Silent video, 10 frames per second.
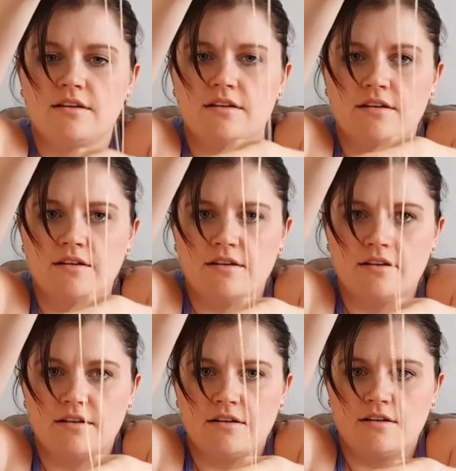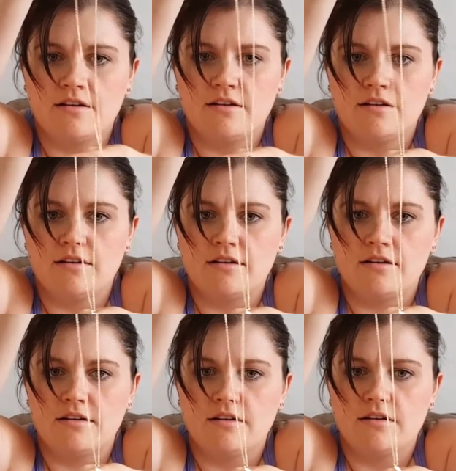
Nobody speaks.